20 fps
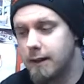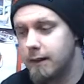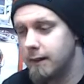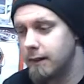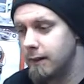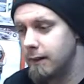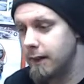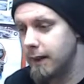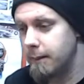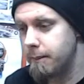
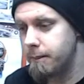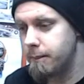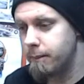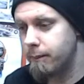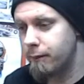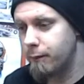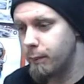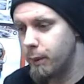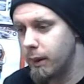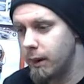They
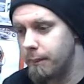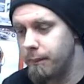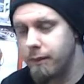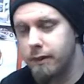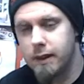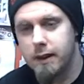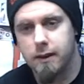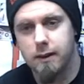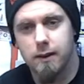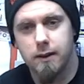put up
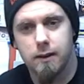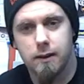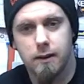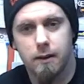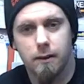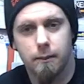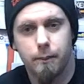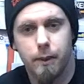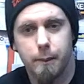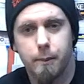
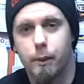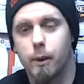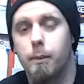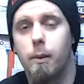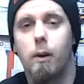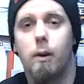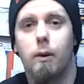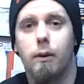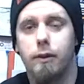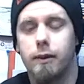
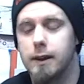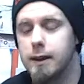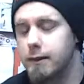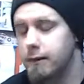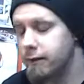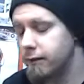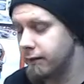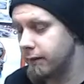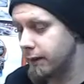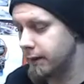all
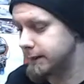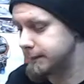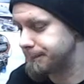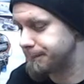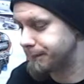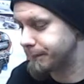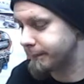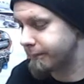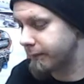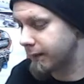the
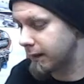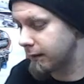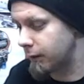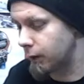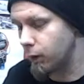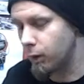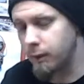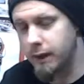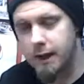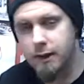
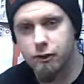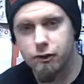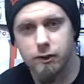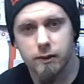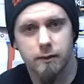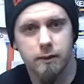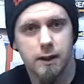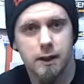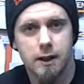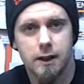
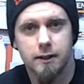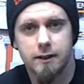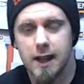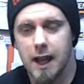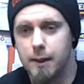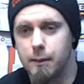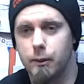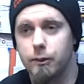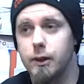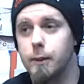location
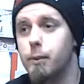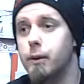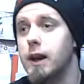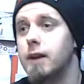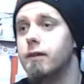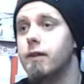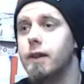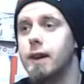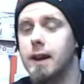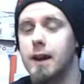tables. They put
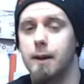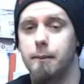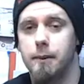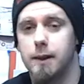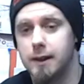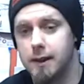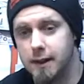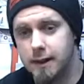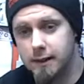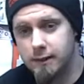everything
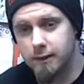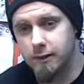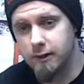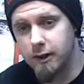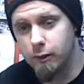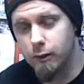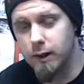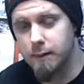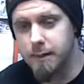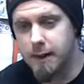up to
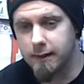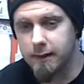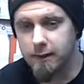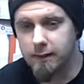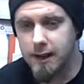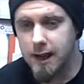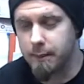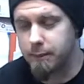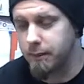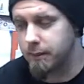see if we can make
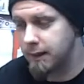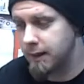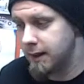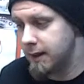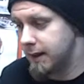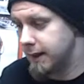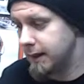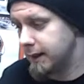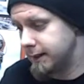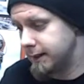this happen.
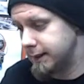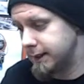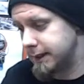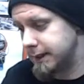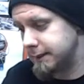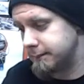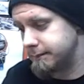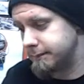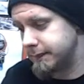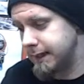
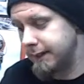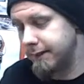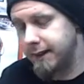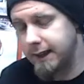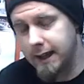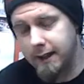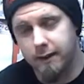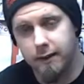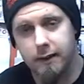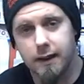At
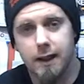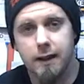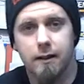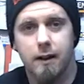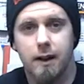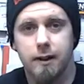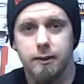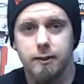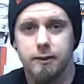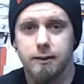the end of the day,
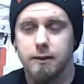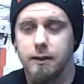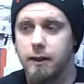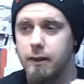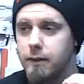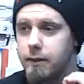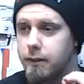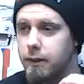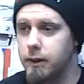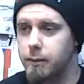guys,
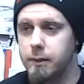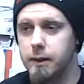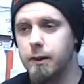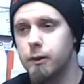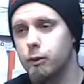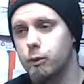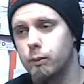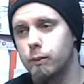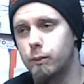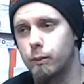the
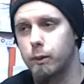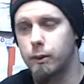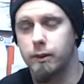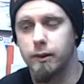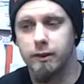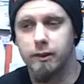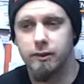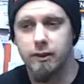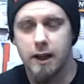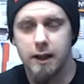committees
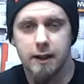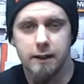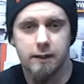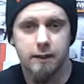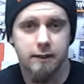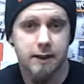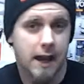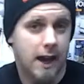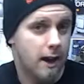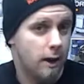were excited.
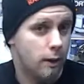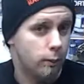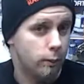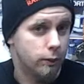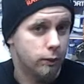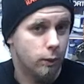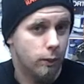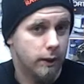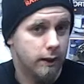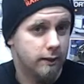The town
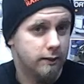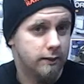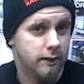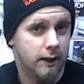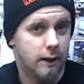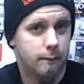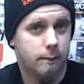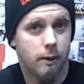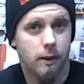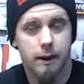was quite
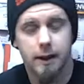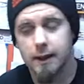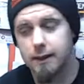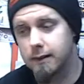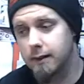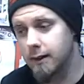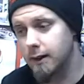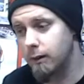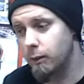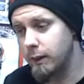excited by
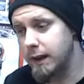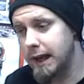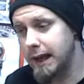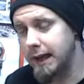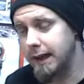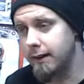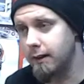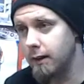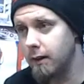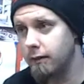it. We
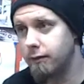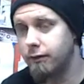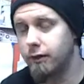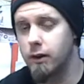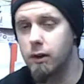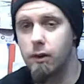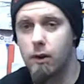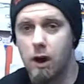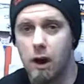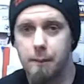had a
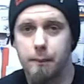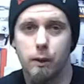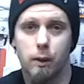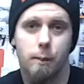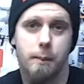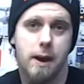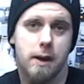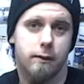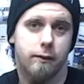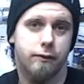
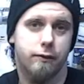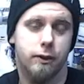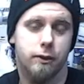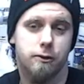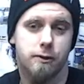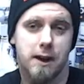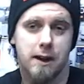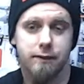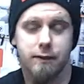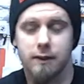phenomenal amount of foot
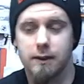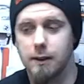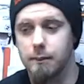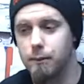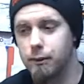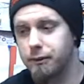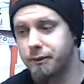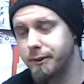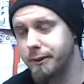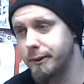traffic
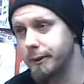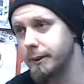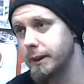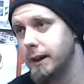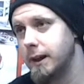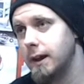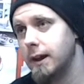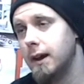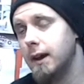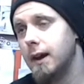come through.
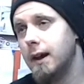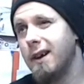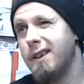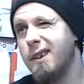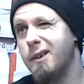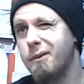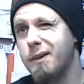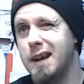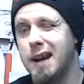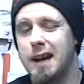
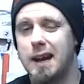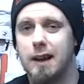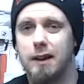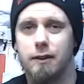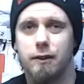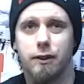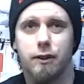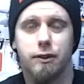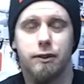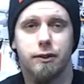I think we
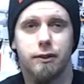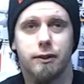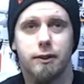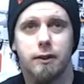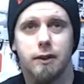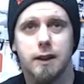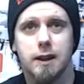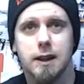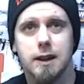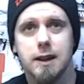had
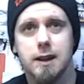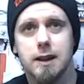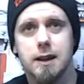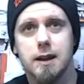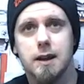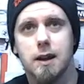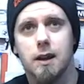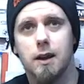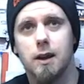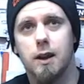
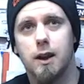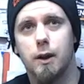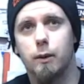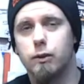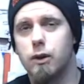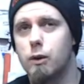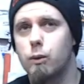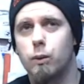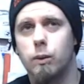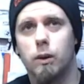30. It
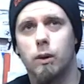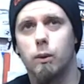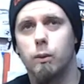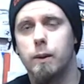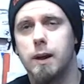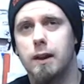was unreal.